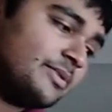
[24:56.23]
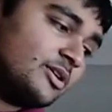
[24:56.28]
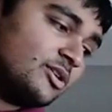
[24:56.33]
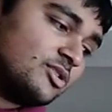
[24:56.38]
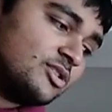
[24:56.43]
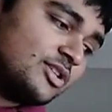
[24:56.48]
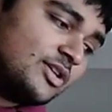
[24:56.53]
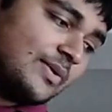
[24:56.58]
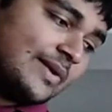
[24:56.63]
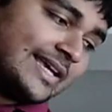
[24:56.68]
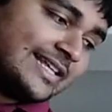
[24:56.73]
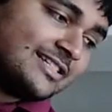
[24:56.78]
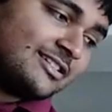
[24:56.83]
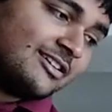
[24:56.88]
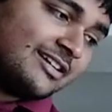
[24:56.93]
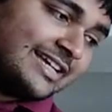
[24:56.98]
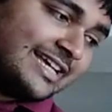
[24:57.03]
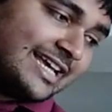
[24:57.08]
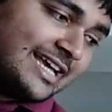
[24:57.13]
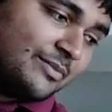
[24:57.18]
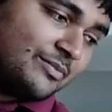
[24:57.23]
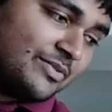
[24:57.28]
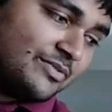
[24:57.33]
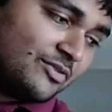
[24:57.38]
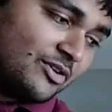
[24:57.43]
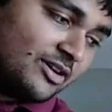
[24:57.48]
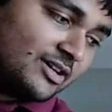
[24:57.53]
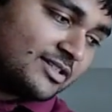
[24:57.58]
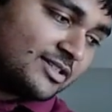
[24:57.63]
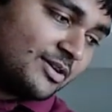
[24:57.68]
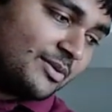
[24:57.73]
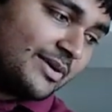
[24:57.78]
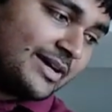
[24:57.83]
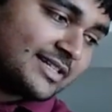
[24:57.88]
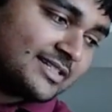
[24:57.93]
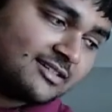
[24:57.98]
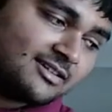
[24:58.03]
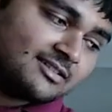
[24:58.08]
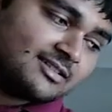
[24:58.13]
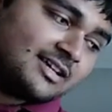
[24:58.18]
we've got 2xr here, and we've got a
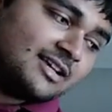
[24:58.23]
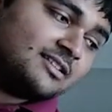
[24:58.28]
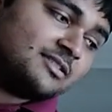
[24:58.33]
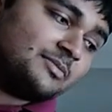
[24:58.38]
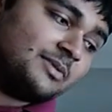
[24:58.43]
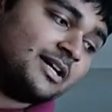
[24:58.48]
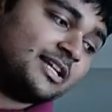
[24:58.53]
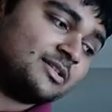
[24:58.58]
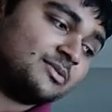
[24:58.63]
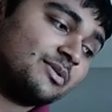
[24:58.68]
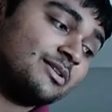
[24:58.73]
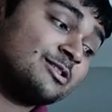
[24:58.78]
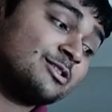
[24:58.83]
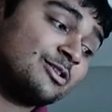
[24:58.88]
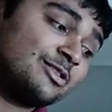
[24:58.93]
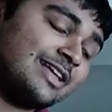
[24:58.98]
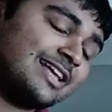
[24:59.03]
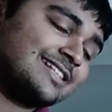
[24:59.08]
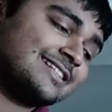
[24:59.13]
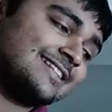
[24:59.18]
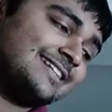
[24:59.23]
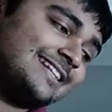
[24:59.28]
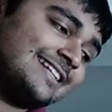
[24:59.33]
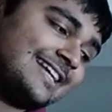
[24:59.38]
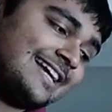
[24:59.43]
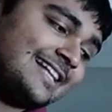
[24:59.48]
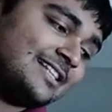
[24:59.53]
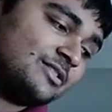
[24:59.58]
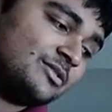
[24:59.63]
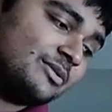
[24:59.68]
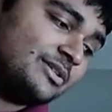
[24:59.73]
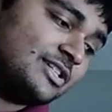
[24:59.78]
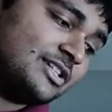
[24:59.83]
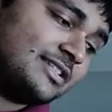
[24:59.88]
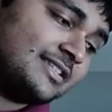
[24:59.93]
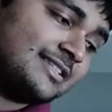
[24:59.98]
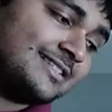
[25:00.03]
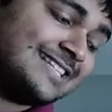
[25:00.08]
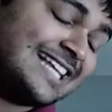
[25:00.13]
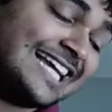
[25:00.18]
2xr times -1, so that's going to cancel in
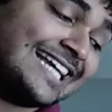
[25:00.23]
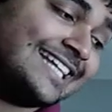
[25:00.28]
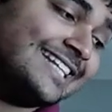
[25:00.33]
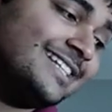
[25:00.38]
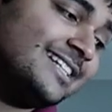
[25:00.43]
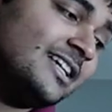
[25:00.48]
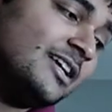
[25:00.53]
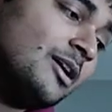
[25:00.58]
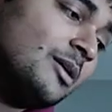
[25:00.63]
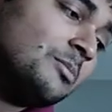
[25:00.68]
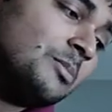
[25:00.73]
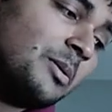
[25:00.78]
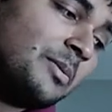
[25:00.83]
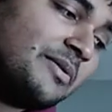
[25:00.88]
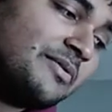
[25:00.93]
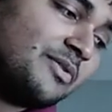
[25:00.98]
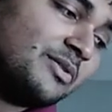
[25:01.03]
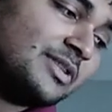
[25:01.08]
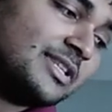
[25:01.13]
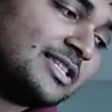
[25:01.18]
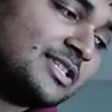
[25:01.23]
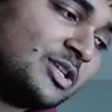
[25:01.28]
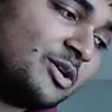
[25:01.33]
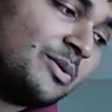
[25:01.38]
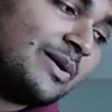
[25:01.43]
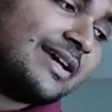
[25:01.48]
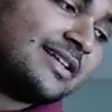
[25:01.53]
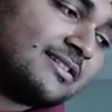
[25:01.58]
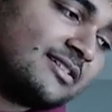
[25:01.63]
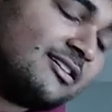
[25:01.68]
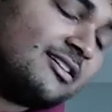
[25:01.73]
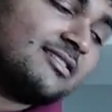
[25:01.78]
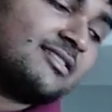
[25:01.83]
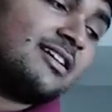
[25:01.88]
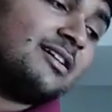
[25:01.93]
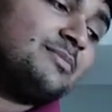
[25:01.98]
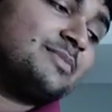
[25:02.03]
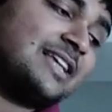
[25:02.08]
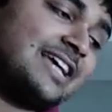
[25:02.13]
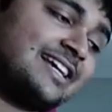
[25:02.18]
just a second. But we've got this 2xr
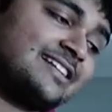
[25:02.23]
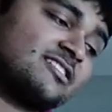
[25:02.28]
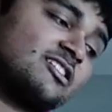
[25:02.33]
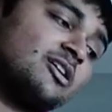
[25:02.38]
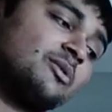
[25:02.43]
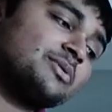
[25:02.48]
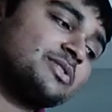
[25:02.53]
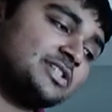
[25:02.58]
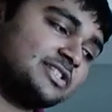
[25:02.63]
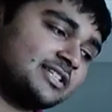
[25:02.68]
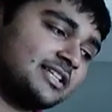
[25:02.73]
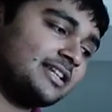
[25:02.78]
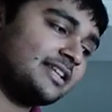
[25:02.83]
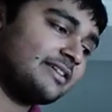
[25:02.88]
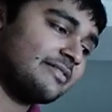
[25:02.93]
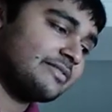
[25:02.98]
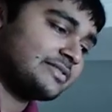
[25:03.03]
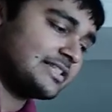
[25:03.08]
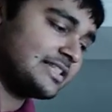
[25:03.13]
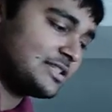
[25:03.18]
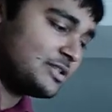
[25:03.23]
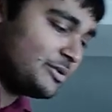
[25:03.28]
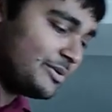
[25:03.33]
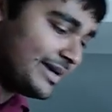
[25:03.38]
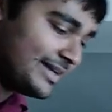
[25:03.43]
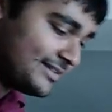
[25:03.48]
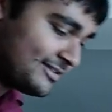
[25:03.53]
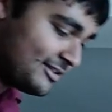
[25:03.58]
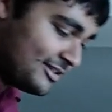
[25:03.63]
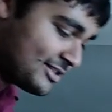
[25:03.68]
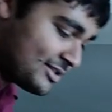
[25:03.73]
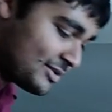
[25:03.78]
times xr, which is going to give us a 2xr